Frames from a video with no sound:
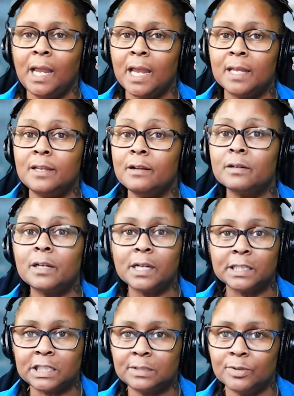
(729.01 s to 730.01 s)
And their
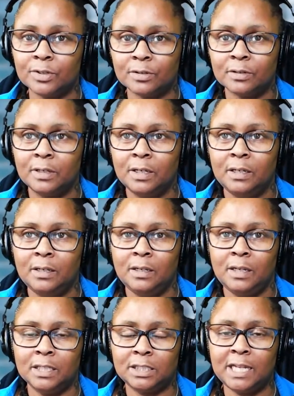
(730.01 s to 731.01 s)
customer
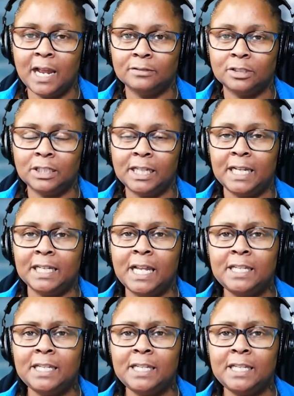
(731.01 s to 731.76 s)
is now delayed.